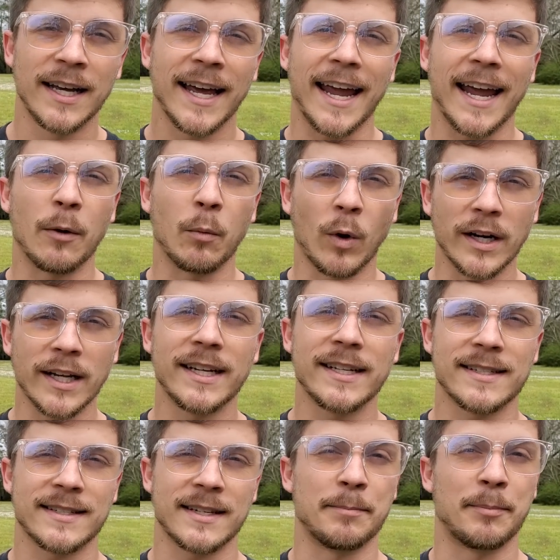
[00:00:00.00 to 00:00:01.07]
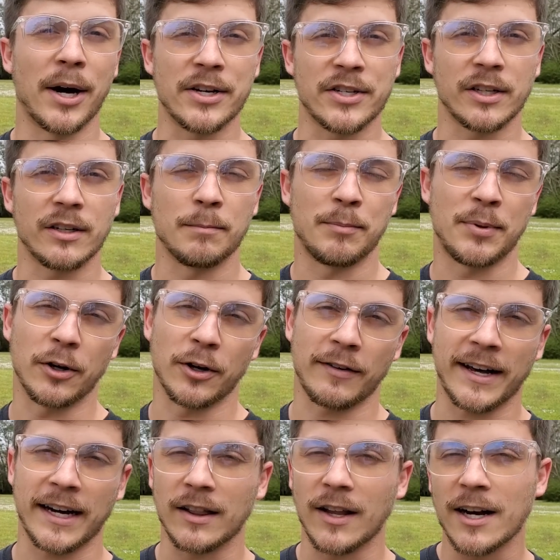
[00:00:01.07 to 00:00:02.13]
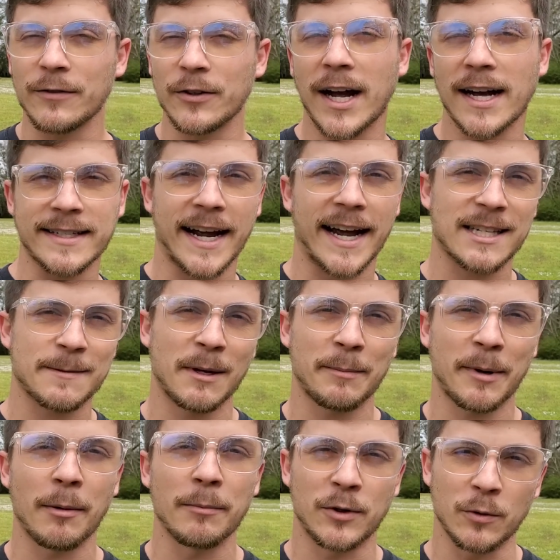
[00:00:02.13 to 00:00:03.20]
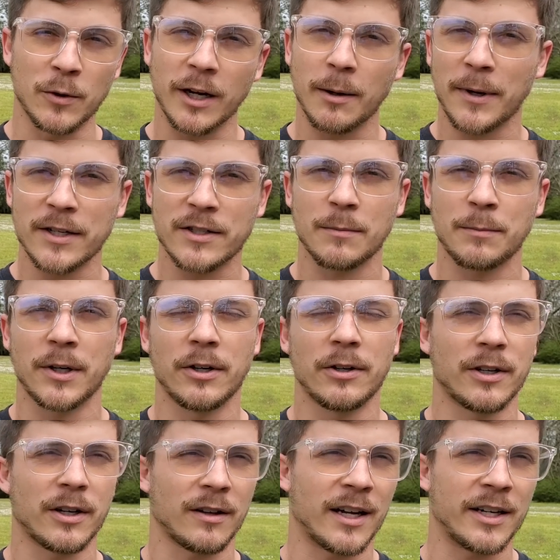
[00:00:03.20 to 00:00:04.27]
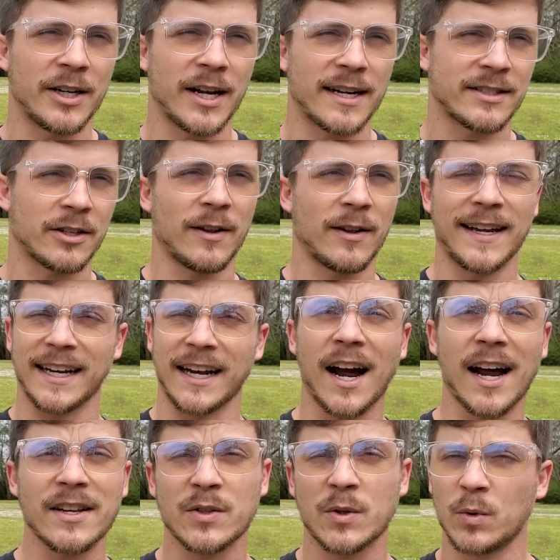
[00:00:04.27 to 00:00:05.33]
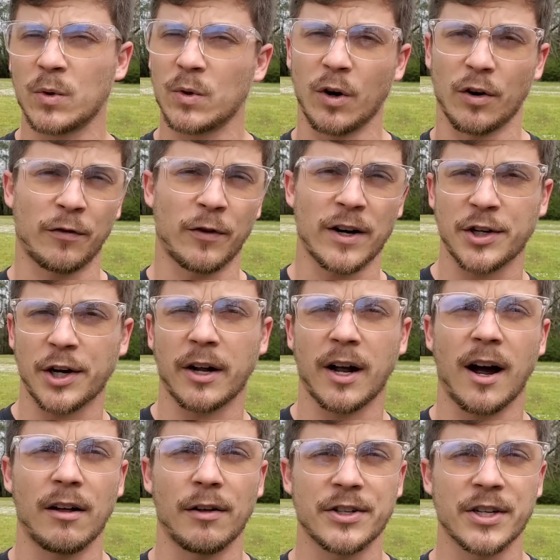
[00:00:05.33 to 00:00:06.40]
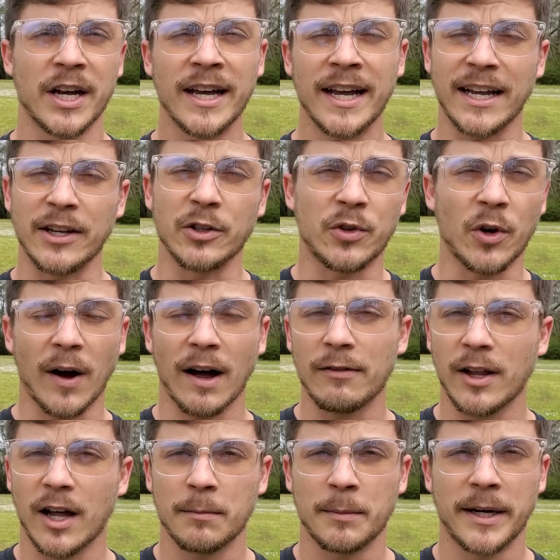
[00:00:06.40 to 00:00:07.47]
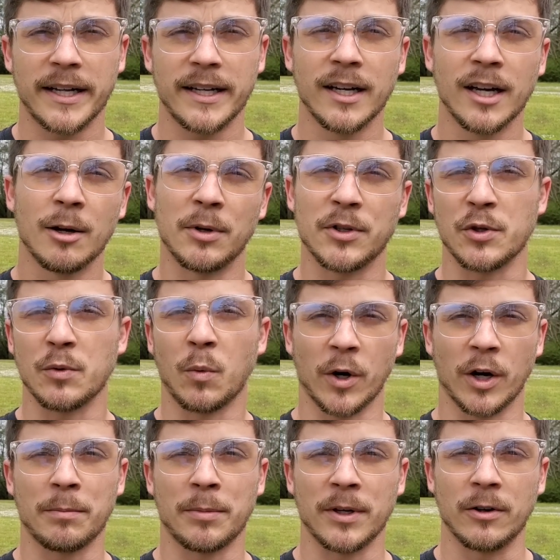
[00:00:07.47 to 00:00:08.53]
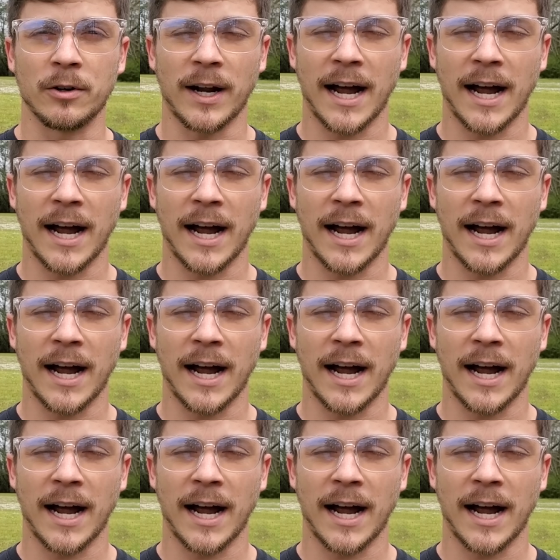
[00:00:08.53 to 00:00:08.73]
And what it is a budget build. I've had a lot of you guys ask me about doing a budget build. A lot of you guys that are like in high school or fresh out of college and you don't have a lot of money, but you wanna build.